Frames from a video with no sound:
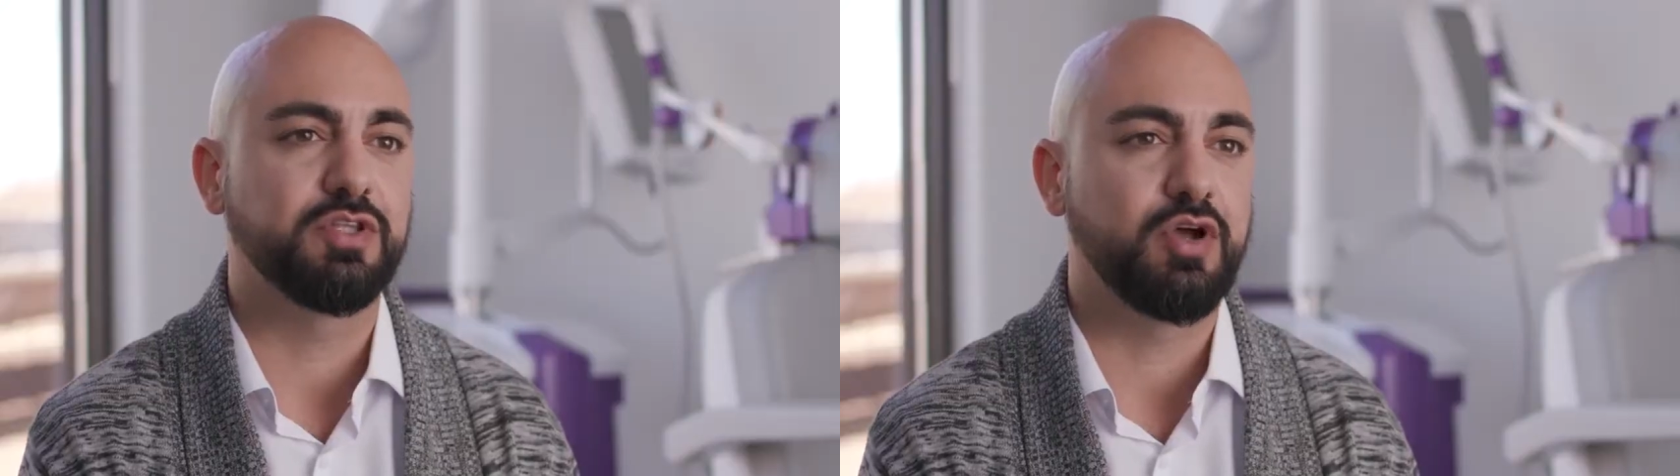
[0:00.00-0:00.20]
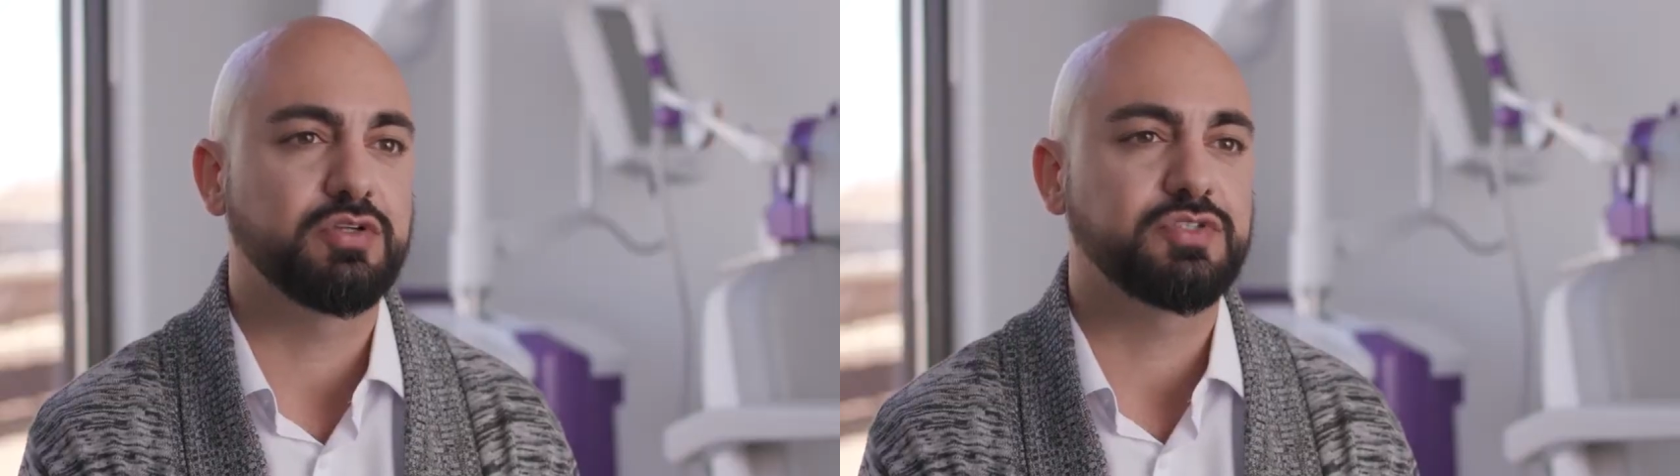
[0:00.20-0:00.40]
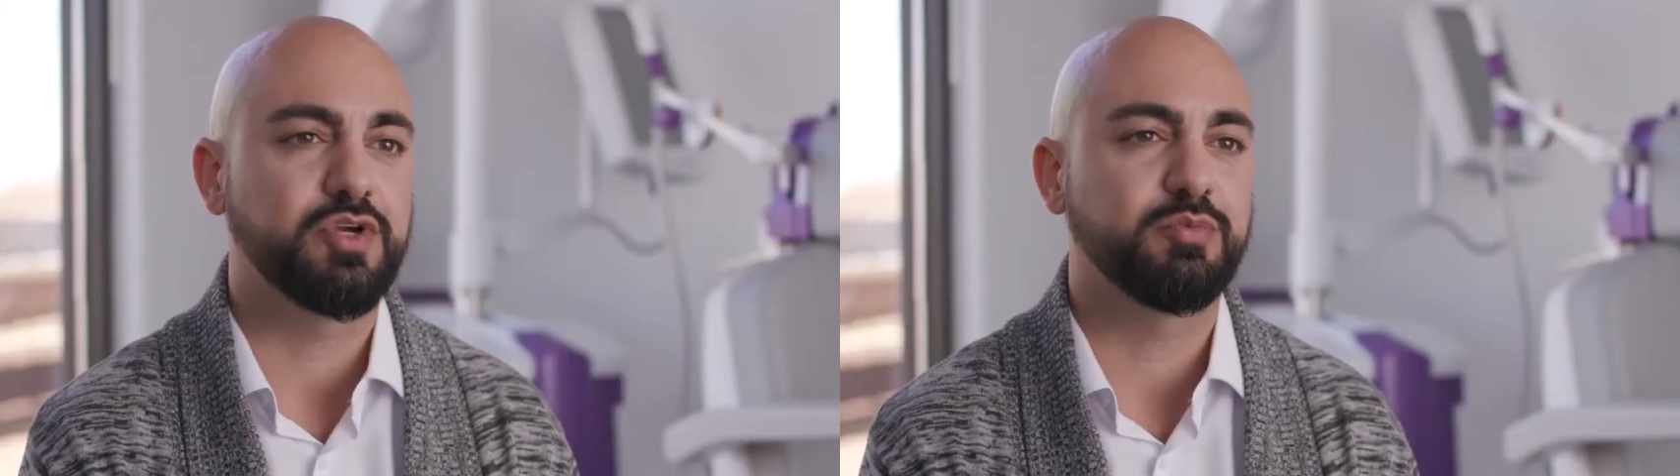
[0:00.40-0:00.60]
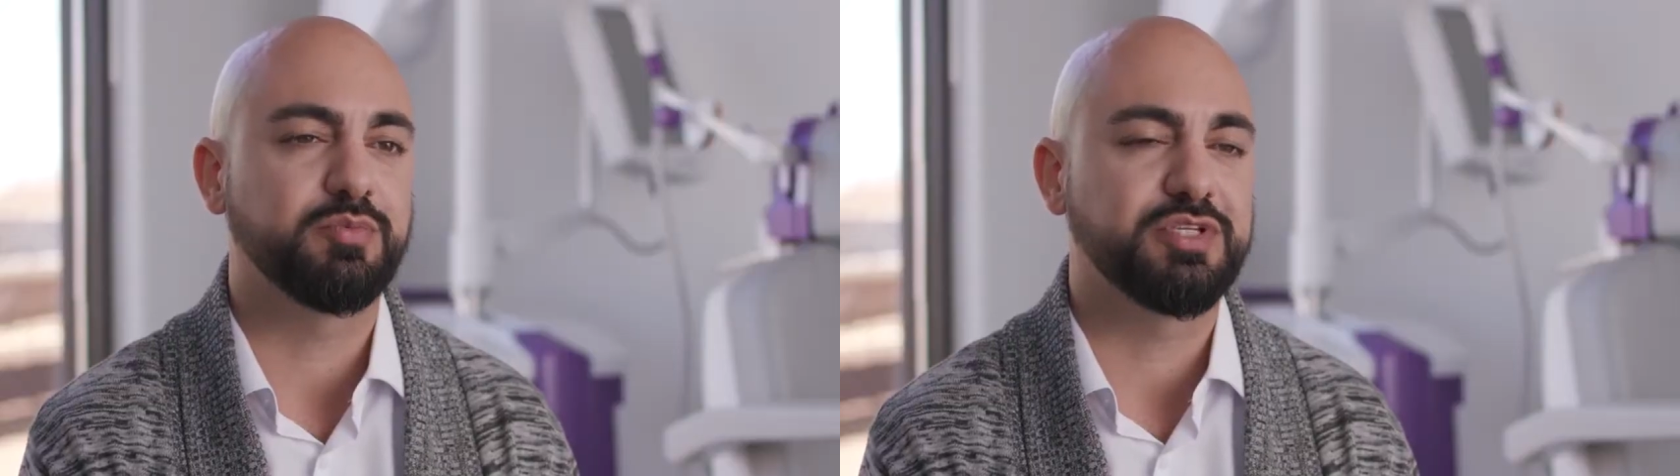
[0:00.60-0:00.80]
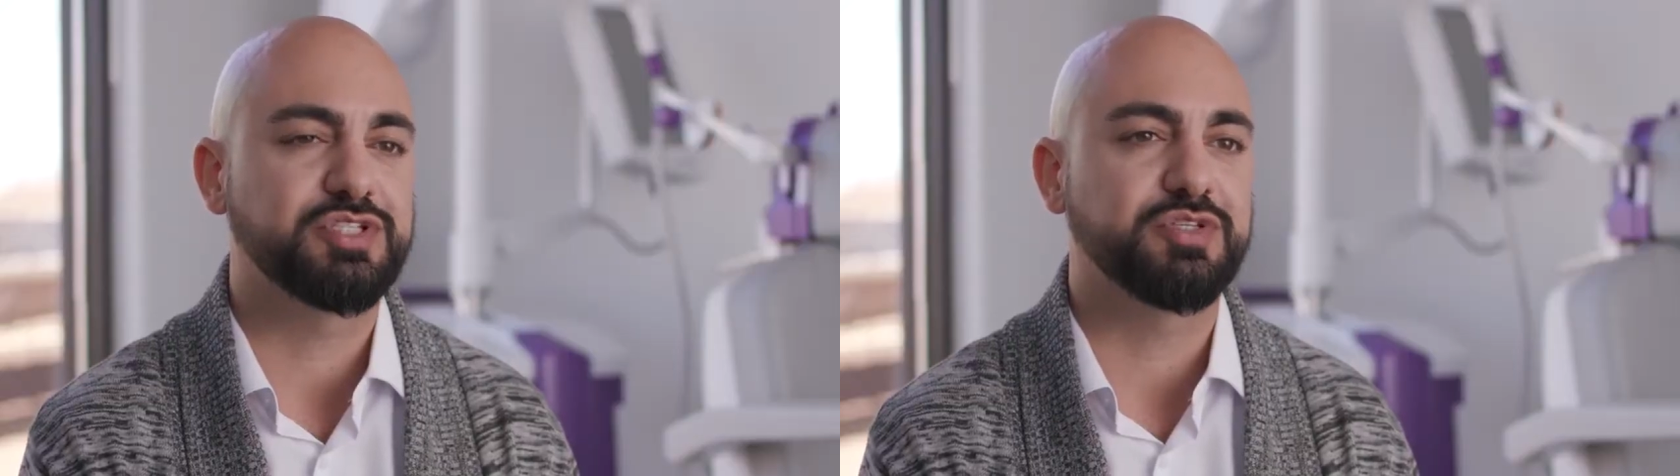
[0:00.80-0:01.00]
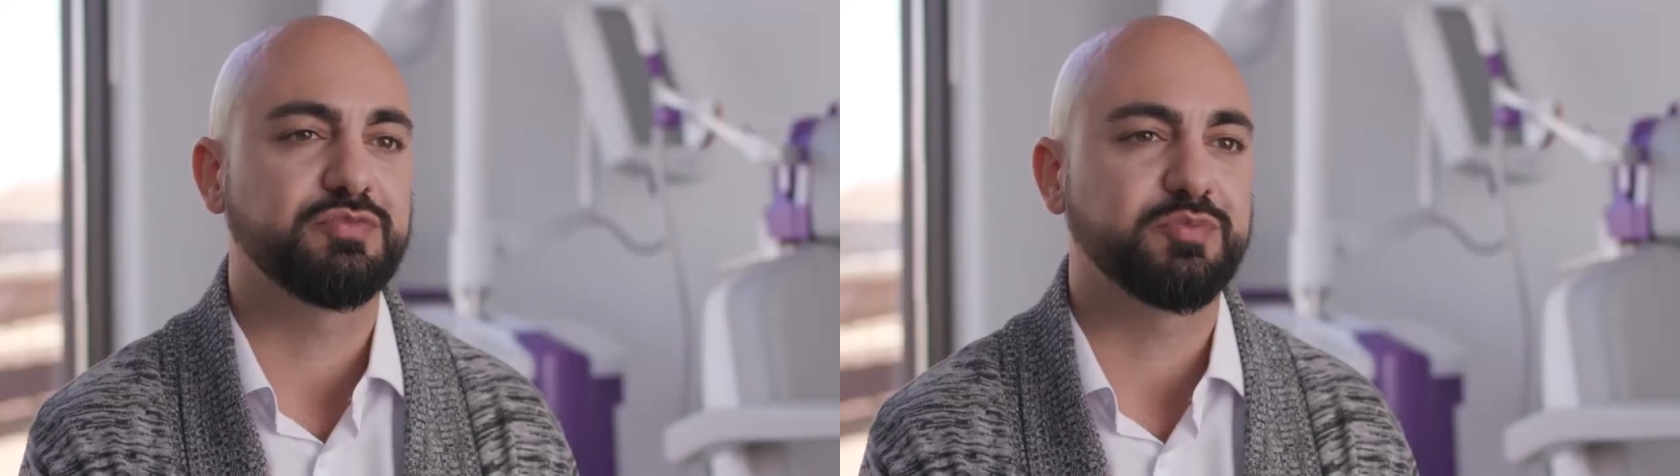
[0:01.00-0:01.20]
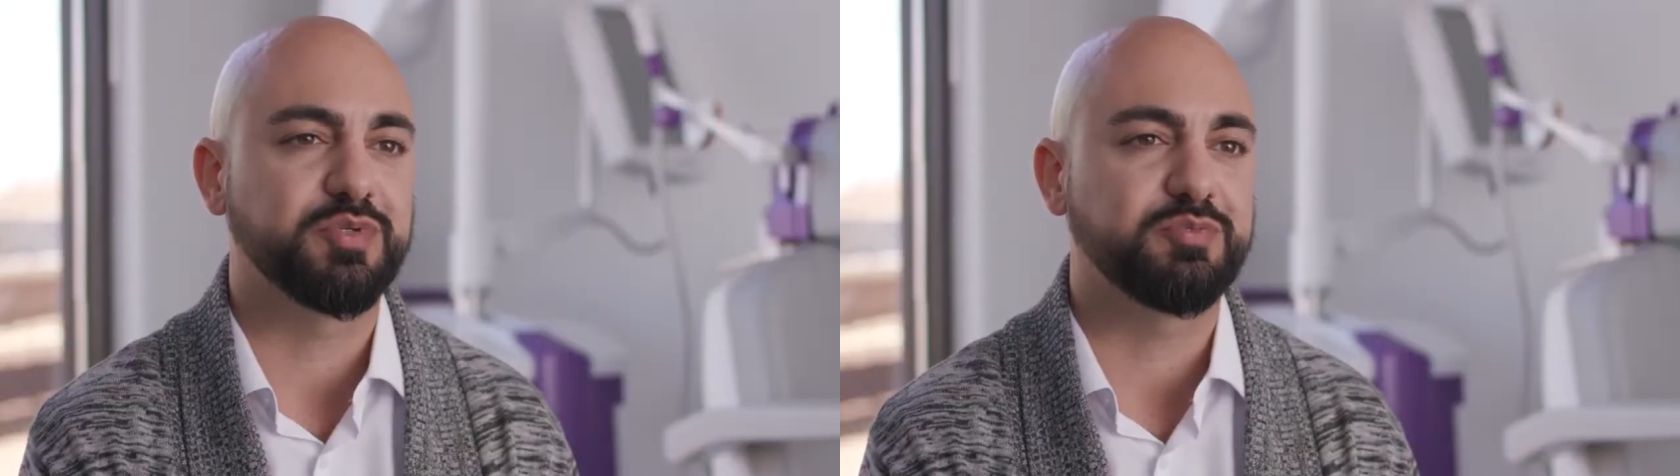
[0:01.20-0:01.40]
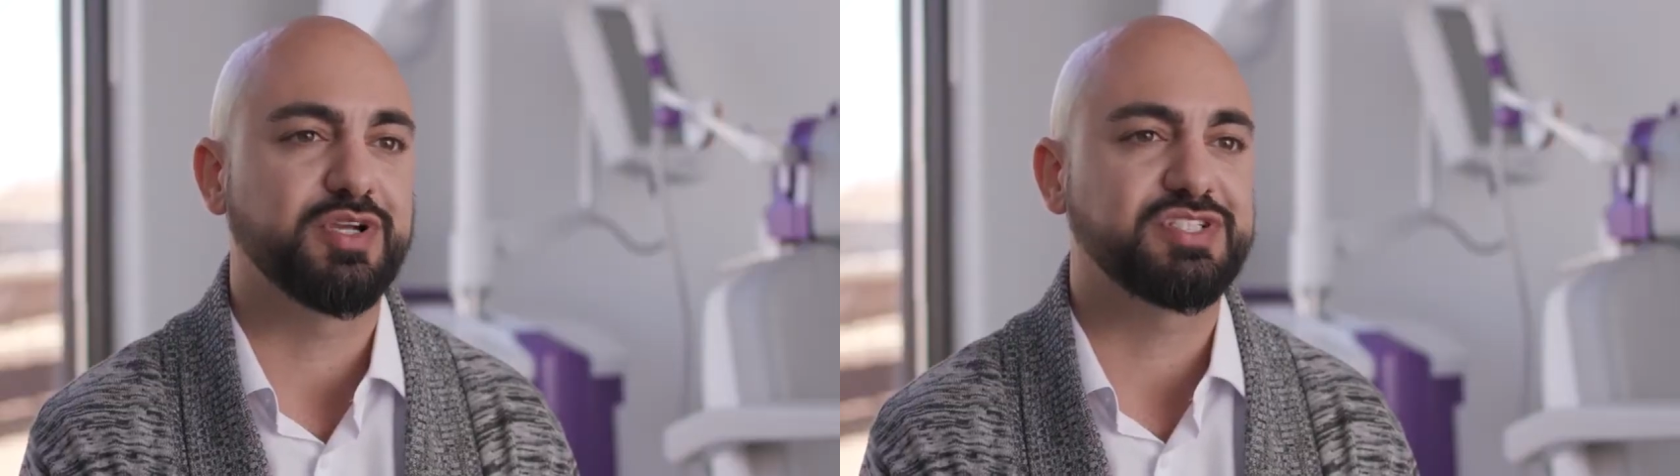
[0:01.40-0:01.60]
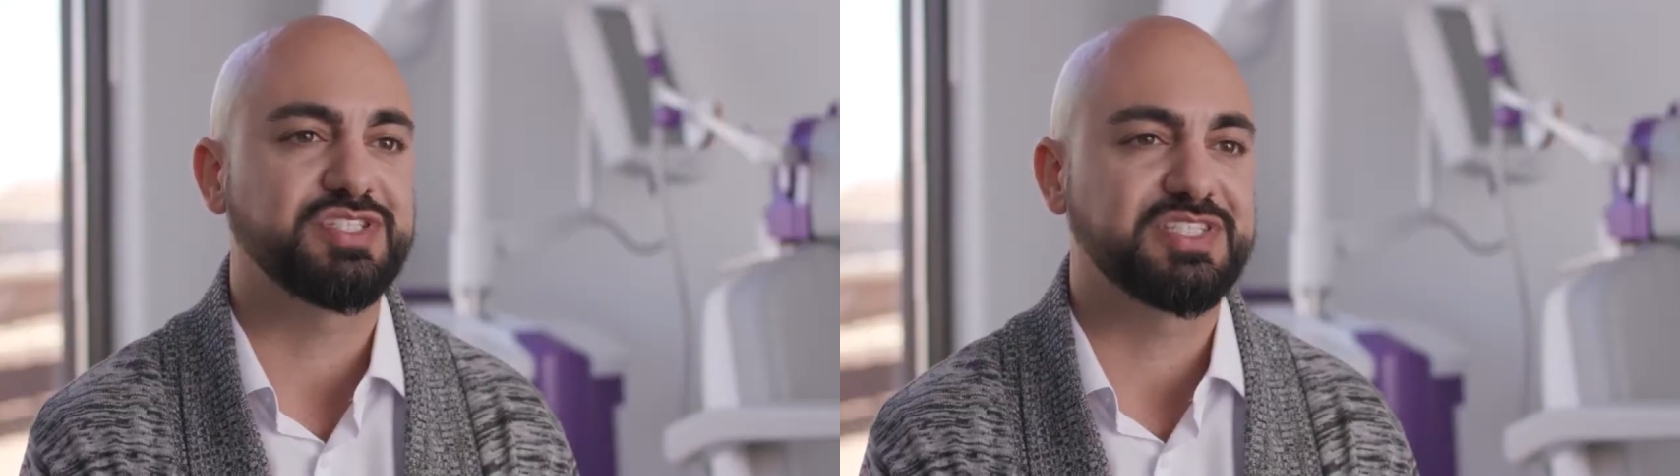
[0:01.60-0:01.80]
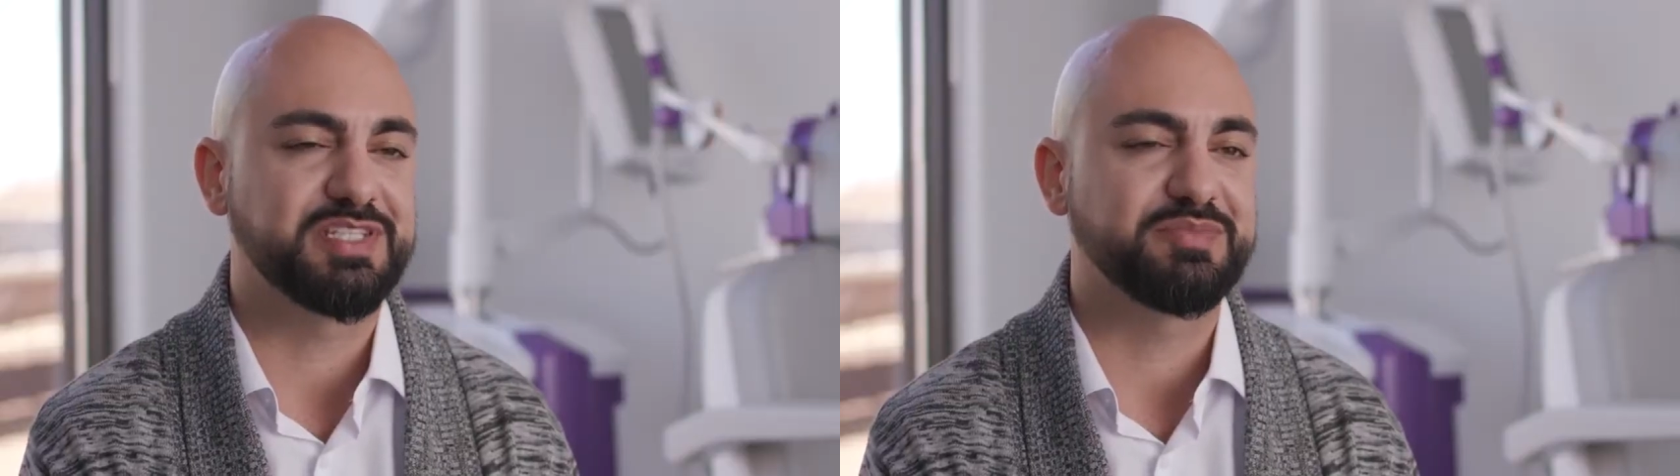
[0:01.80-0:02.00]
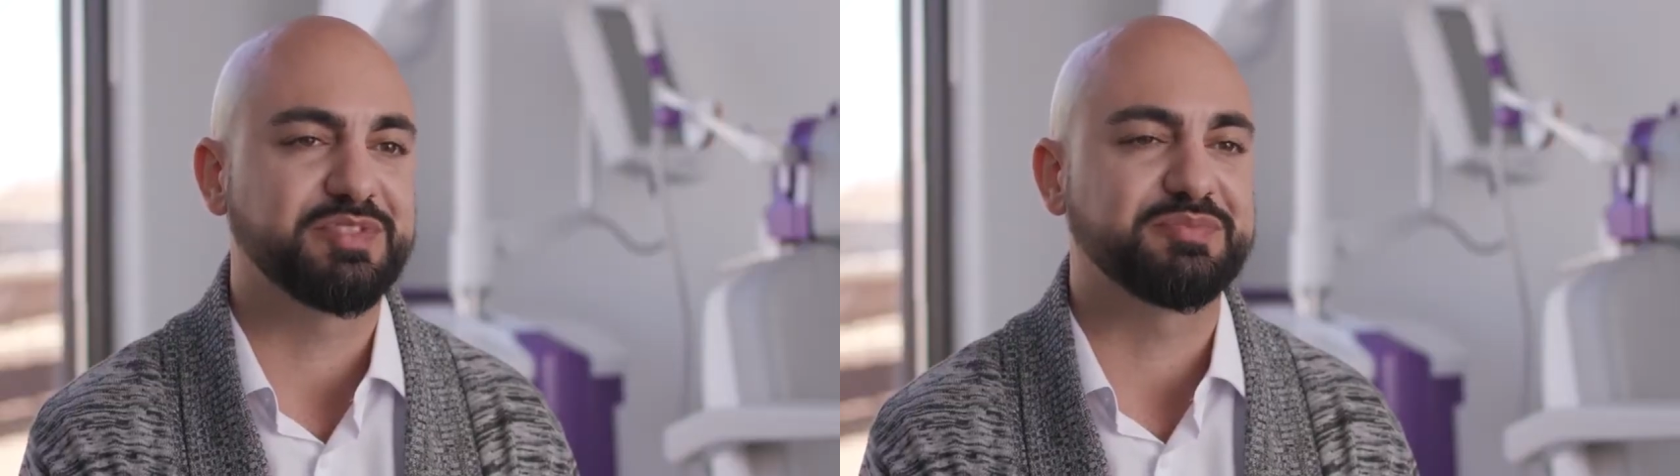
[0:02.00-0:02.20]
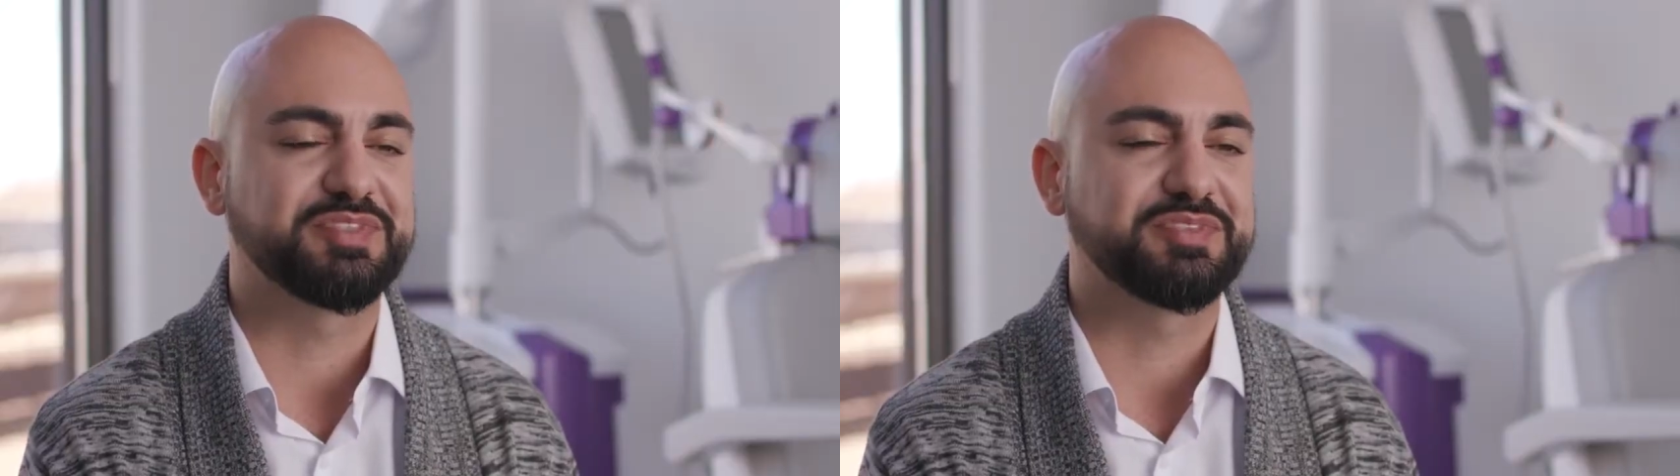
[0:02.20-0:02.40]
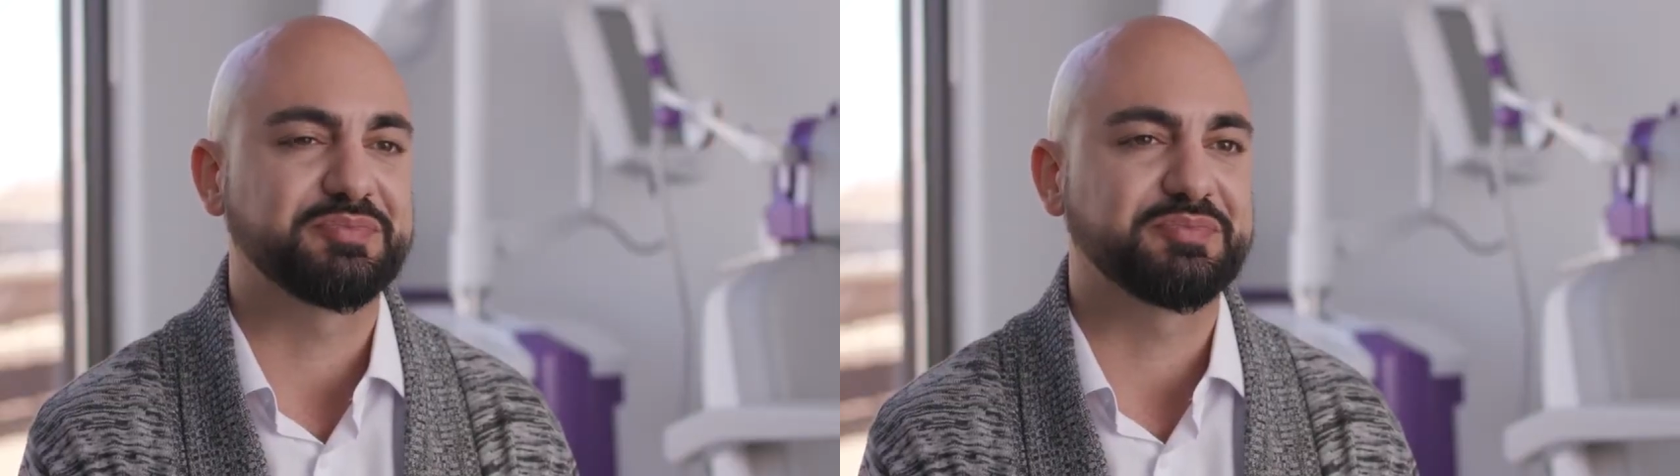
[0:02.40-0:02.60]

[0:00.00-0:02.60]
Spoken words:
long-term remission from depression symptoms.